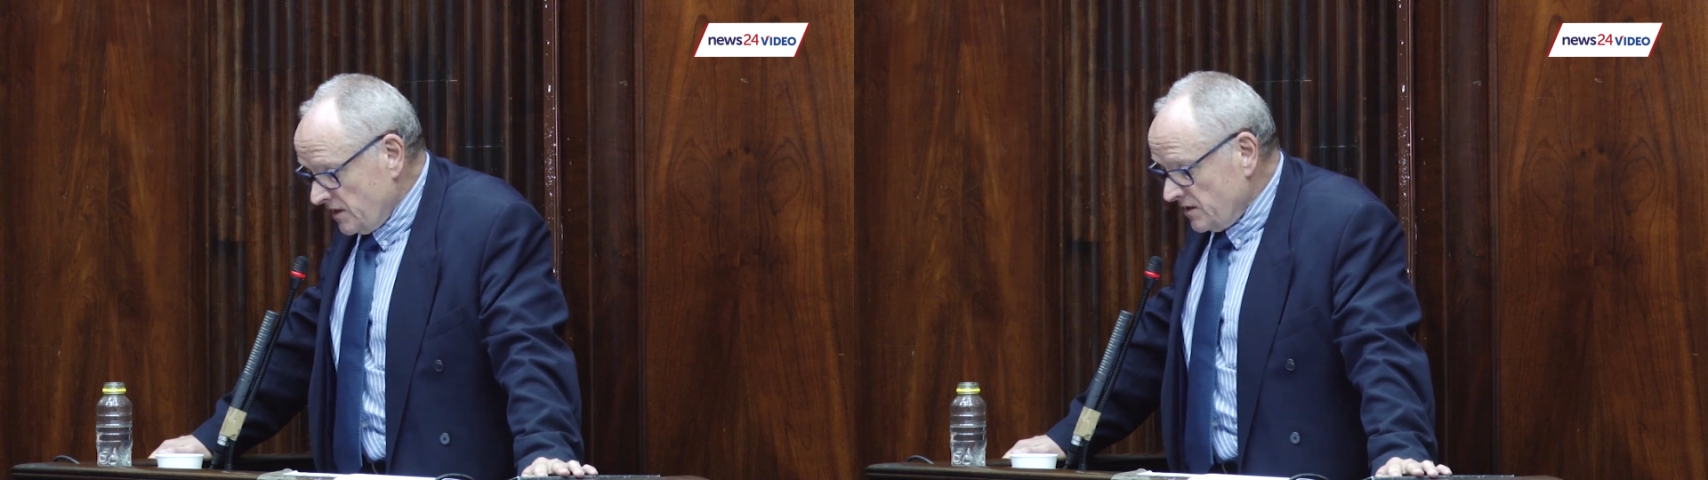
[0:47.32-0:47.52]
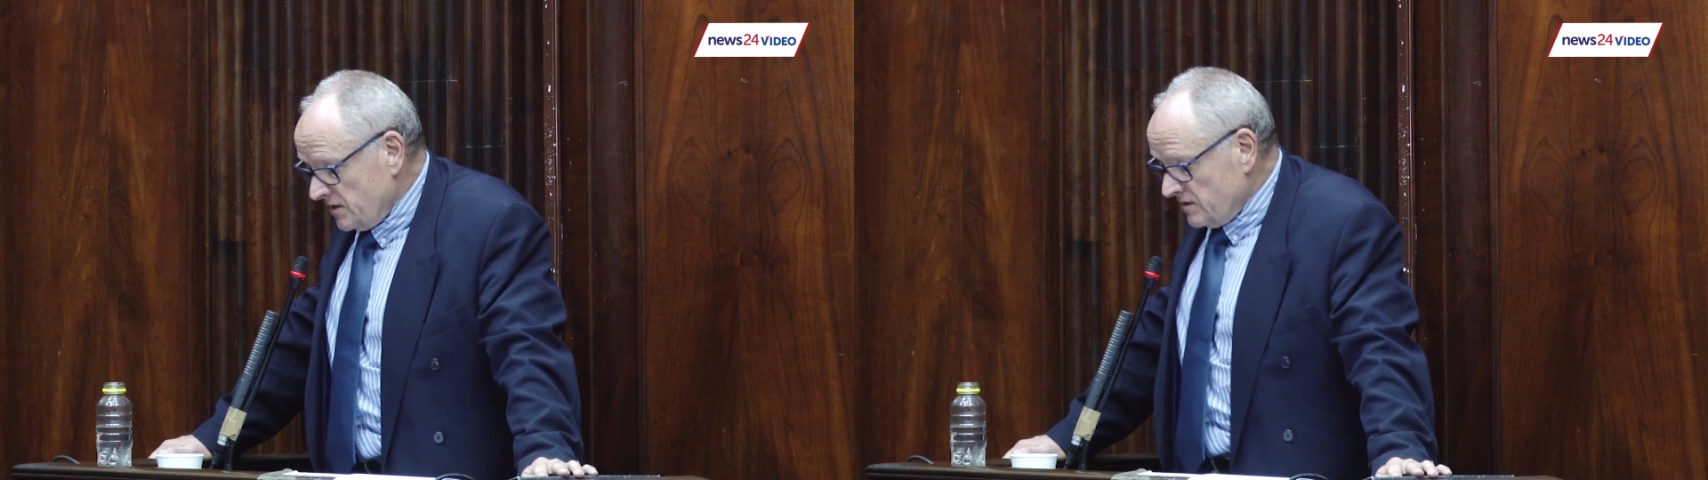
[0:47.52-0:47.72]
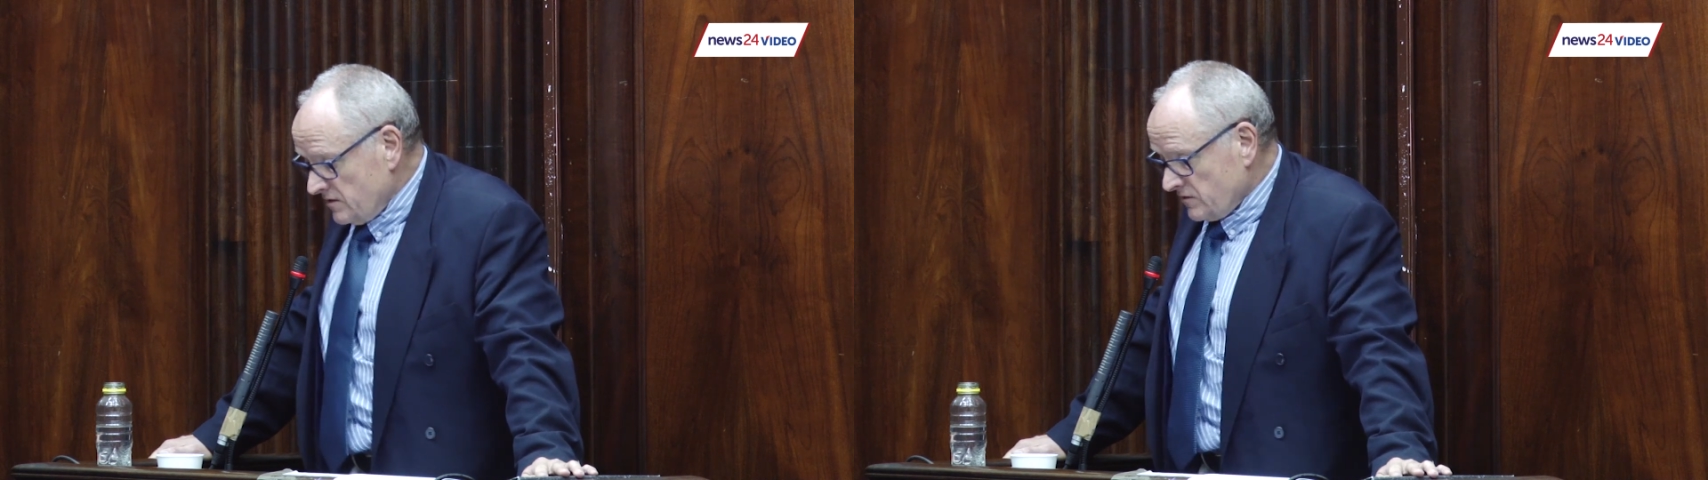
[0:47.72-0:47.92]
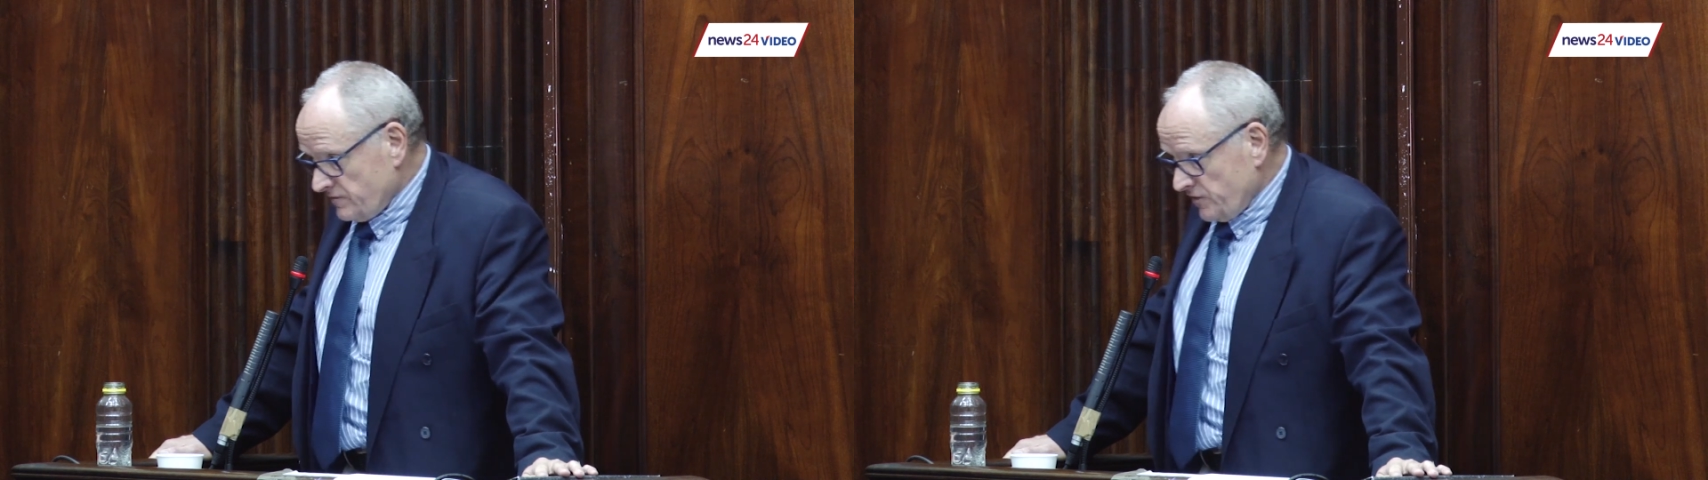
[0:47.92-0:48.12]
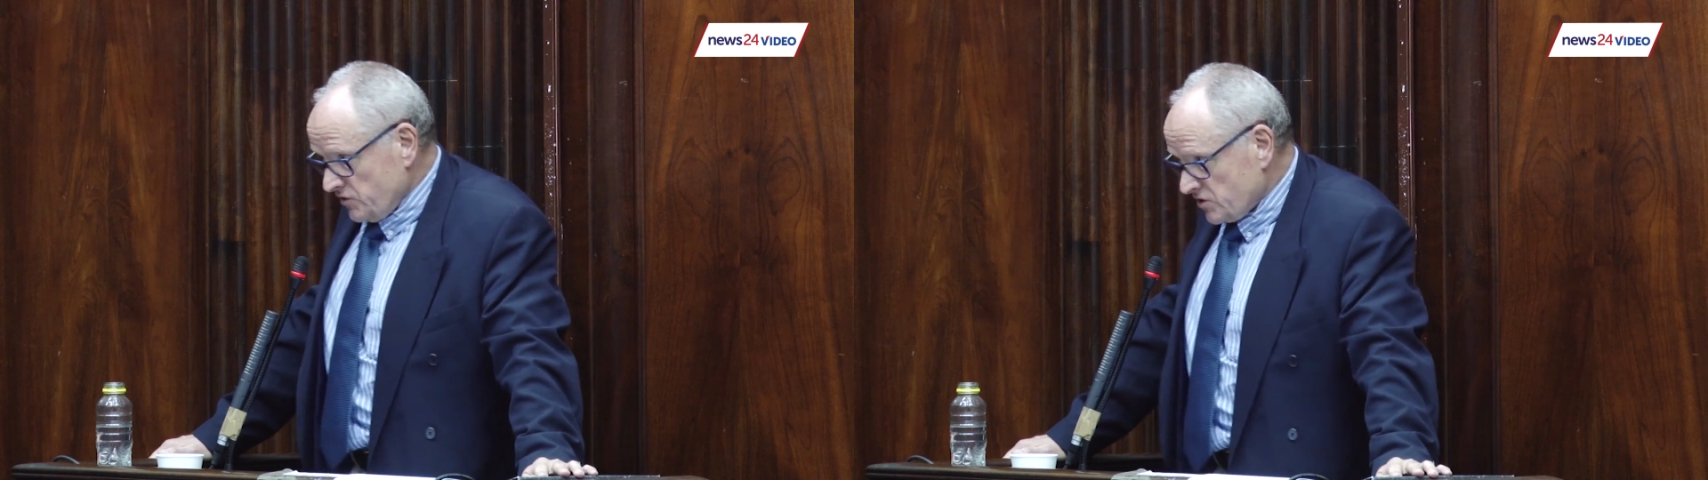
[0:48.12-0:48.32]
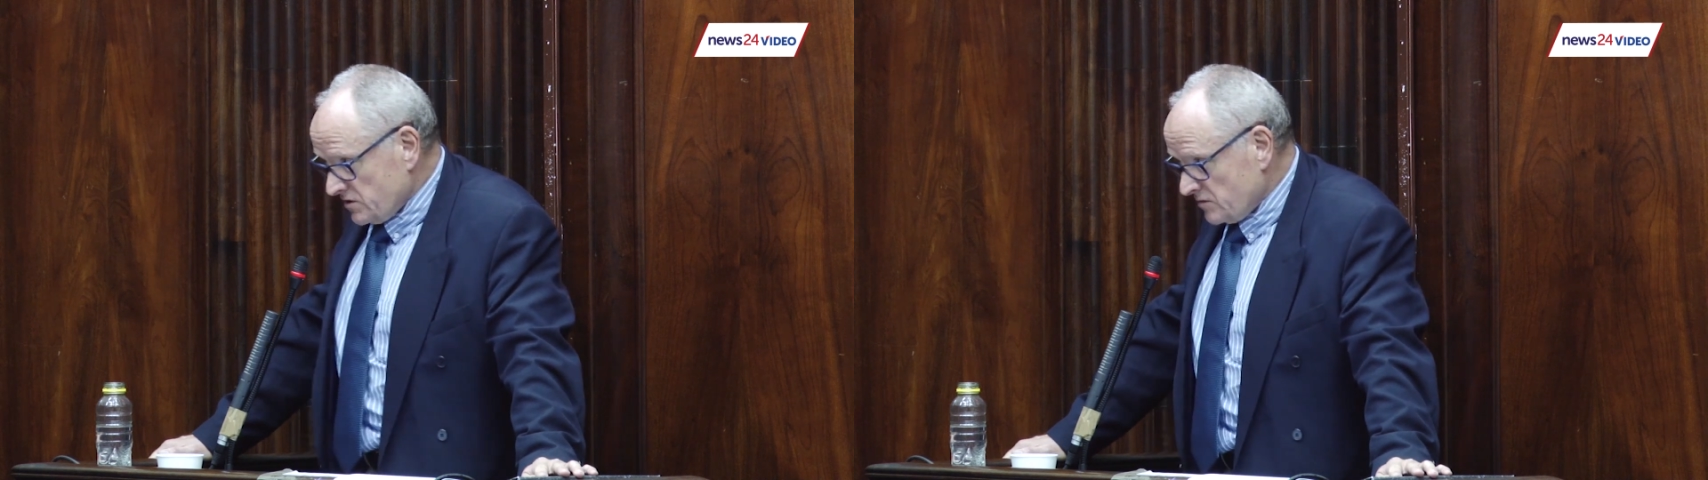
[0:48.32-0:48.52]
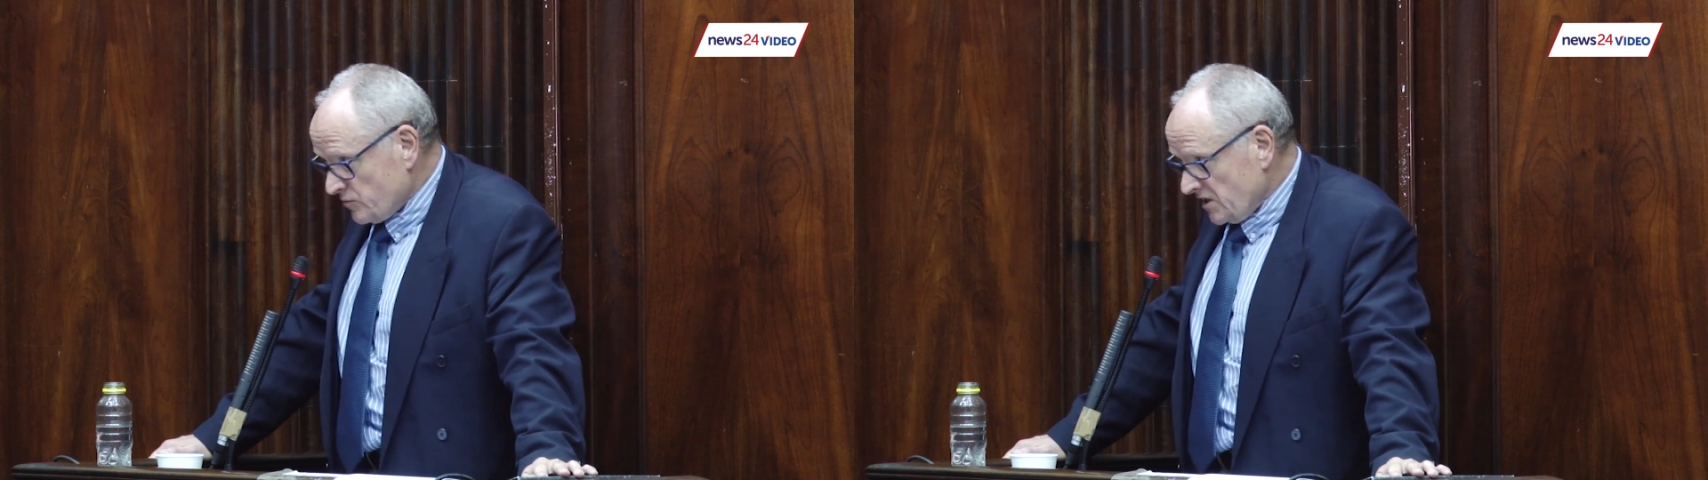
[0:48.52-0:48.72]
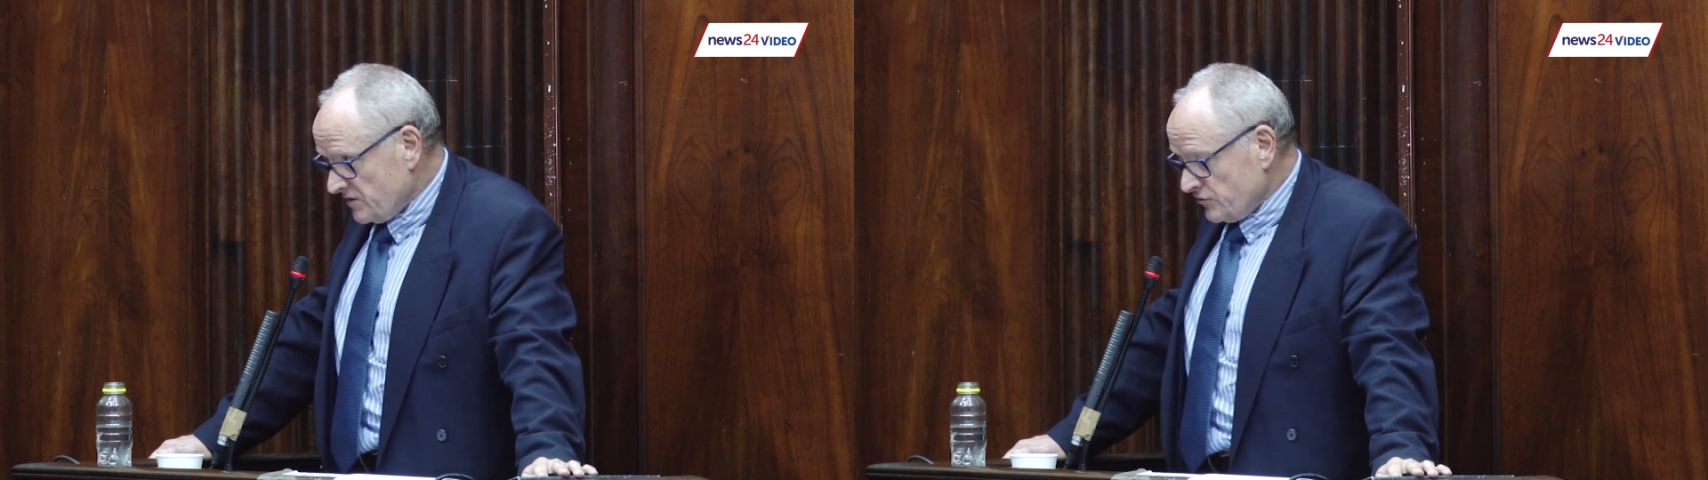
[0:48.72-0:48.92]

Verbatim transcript: any confusion that might have